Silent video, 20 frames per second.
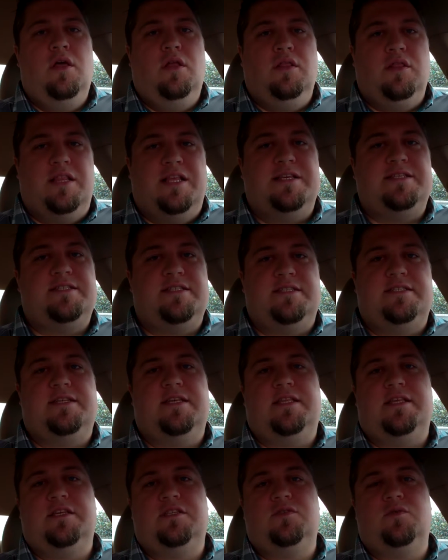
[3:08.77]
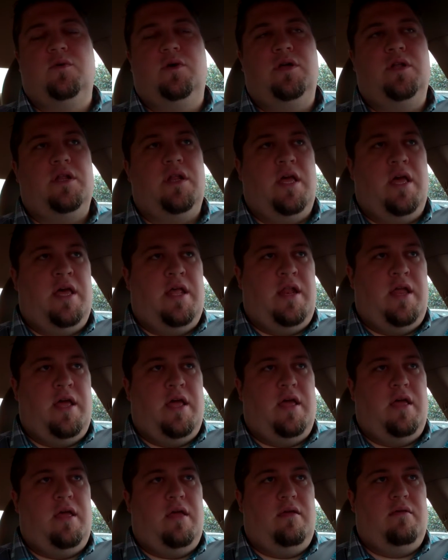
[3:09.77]
listened to this one,
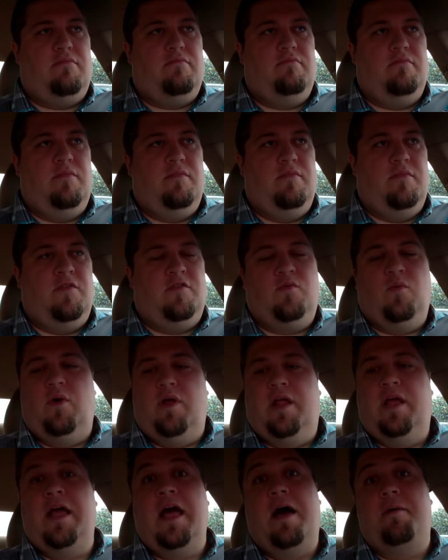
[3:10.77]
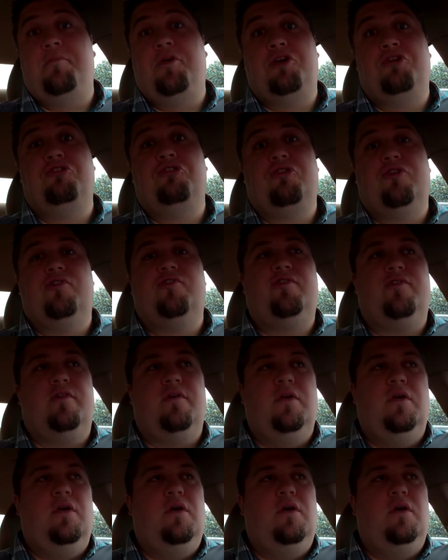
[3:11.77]
and it's what got me hooked